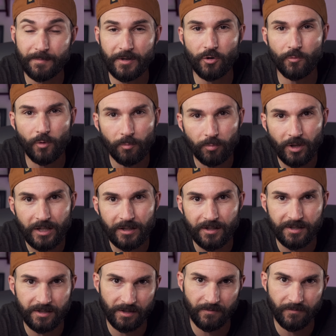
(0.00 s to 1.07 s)
my normal
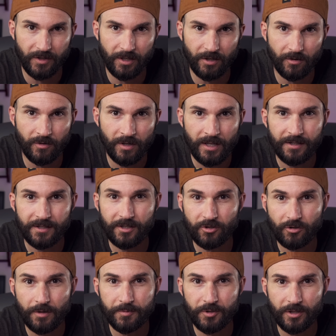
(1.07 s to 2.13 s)
playlist in the video
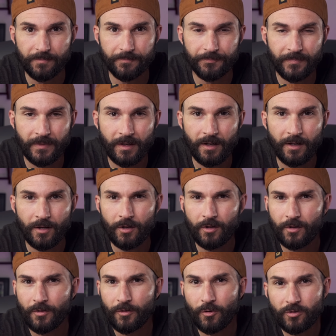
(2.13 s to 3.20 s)
description.
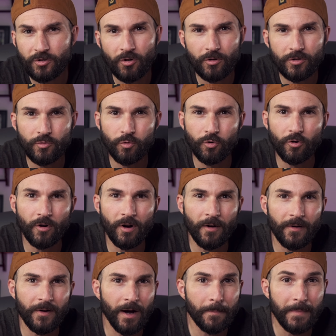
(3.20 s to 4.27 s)
Those songs were
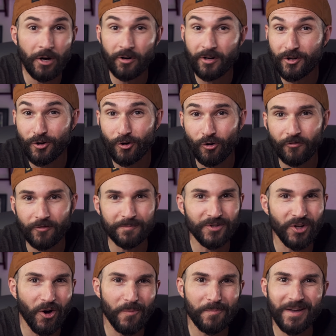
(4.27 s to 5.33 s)
American Girl from
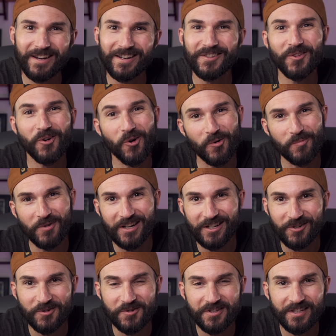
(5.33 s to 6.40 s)
Tom Petty and the
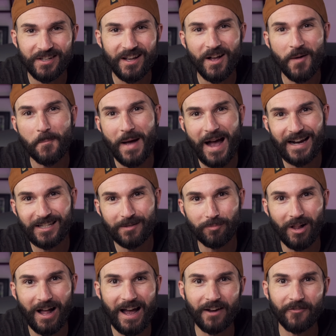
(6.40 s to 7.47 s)
Heartbreakers, Back to
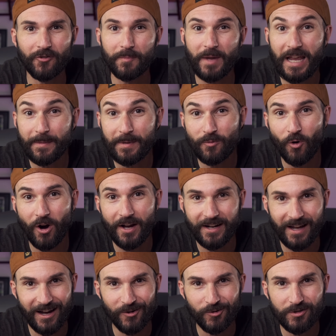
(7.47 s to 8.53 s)
Black from Amy
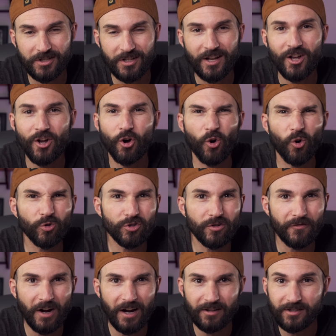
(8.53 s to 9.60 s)
Winehouse,
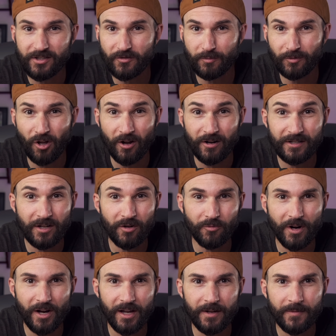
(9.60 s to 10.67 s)
Ultraviolence from Lana Del
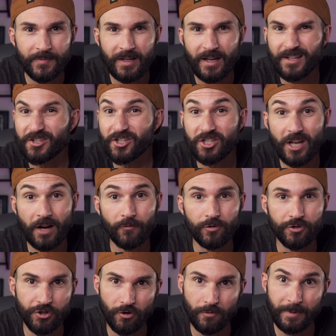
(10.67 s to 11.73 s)
Rey, and several
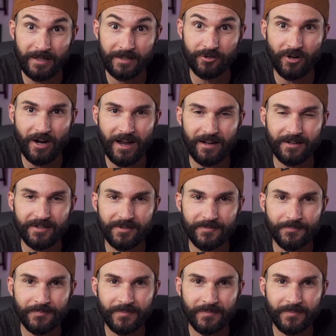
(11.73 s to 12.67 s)
Chopin tracks.